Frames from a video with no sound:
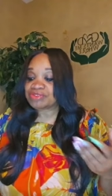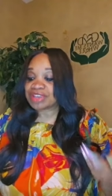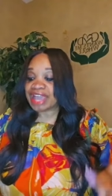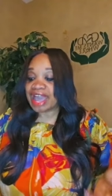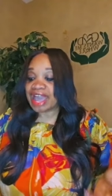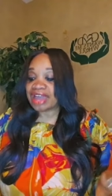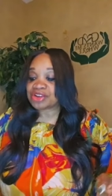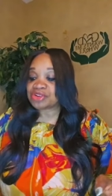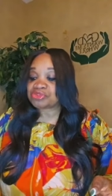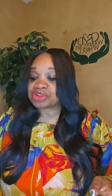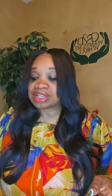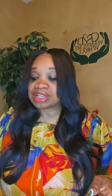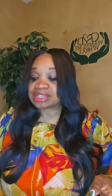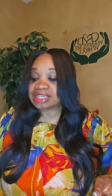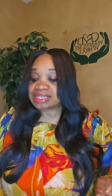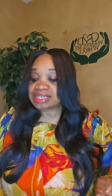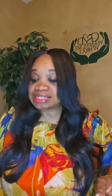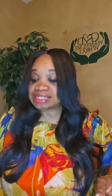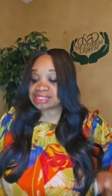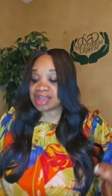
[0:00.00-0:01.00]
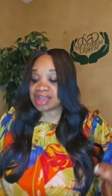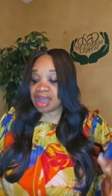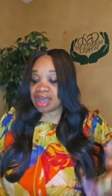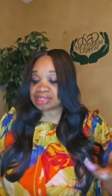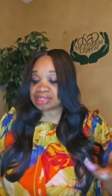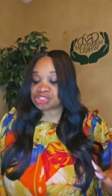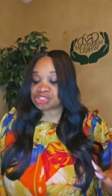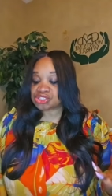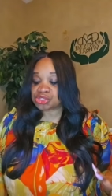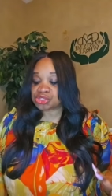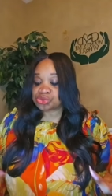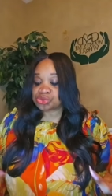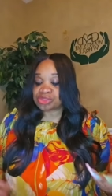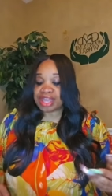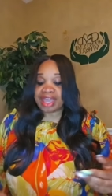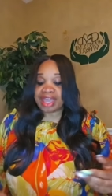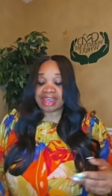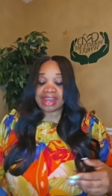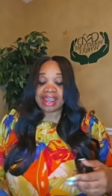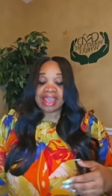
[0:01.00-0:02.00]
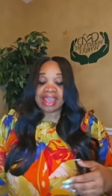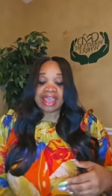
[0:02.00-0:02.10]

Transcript: got to release God to do that.